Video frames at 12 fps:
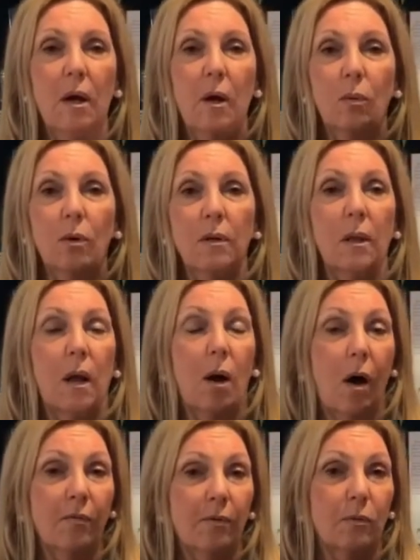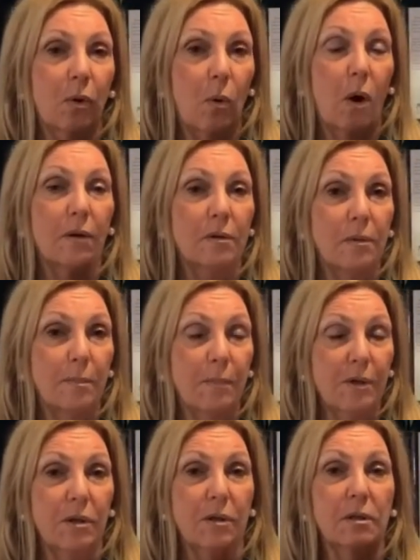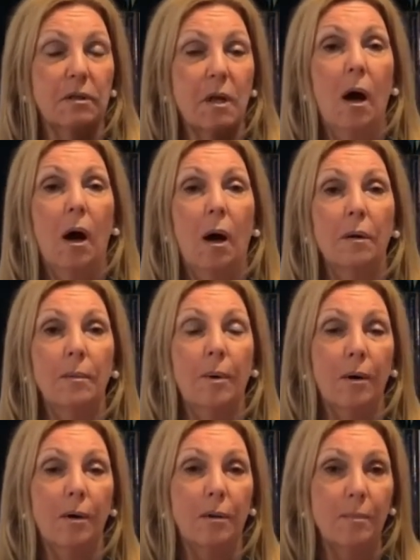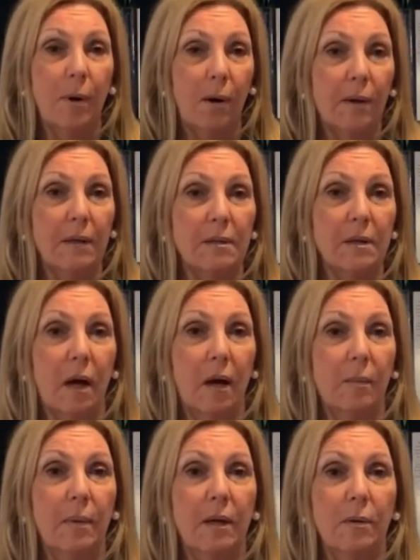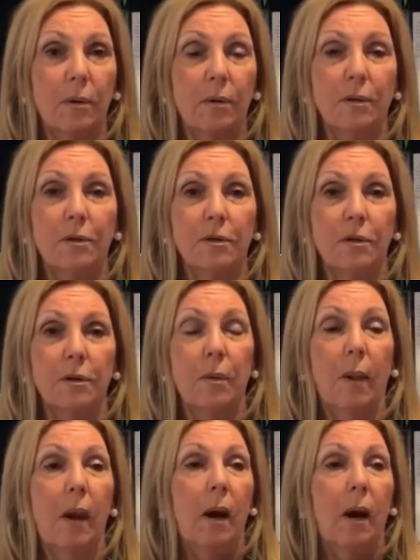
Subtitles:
will often require submissions on the part of the parties in order to